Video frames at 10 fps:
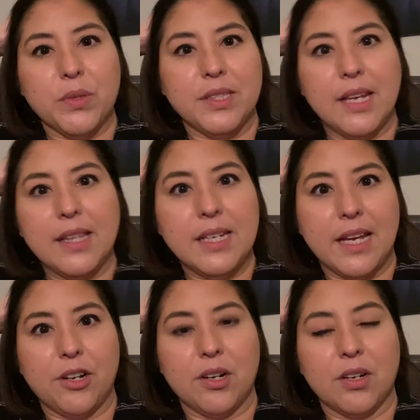yelling
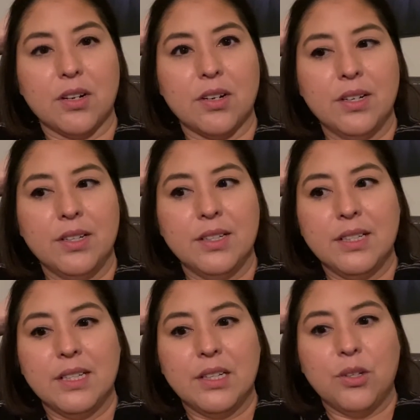at her
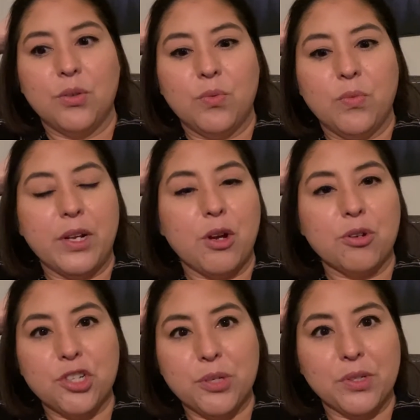when all
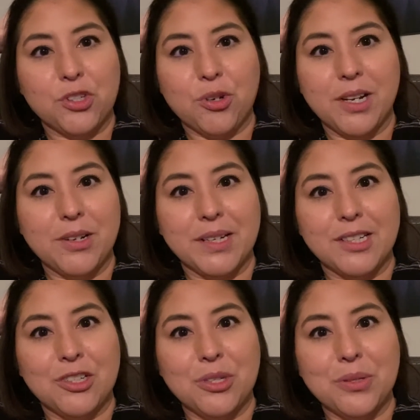she was trying to
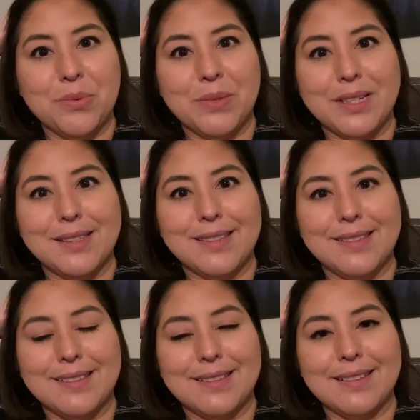do
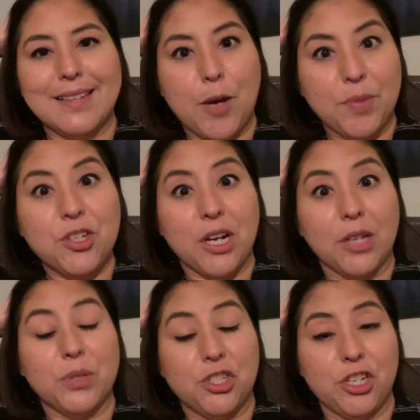was help the child
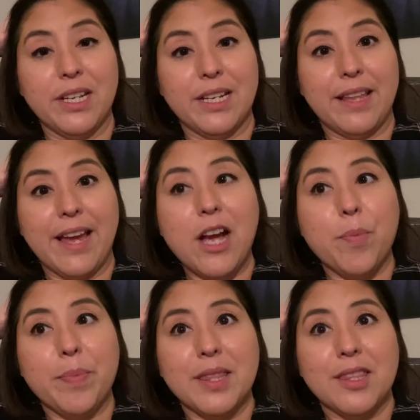when she needed the
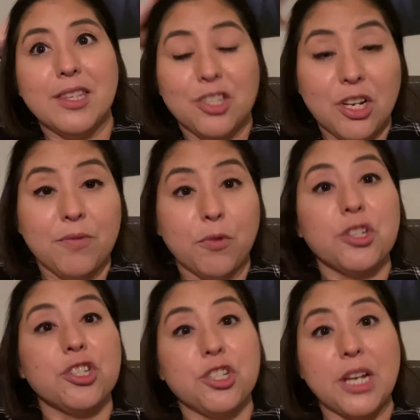help. But
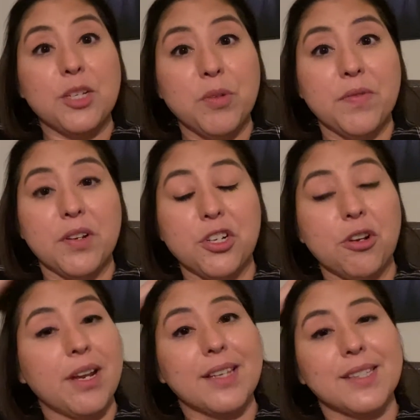unfortunately, she had to move on to
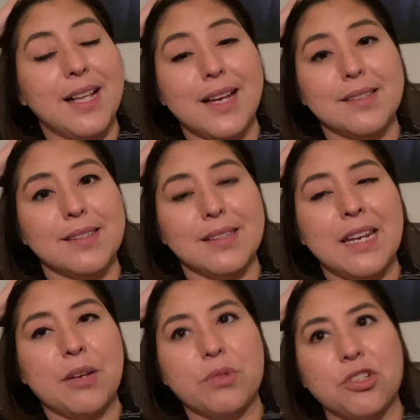her next class.
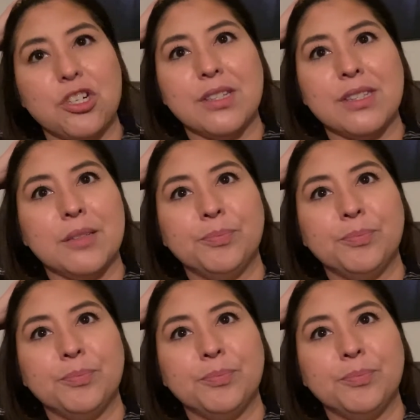And it was just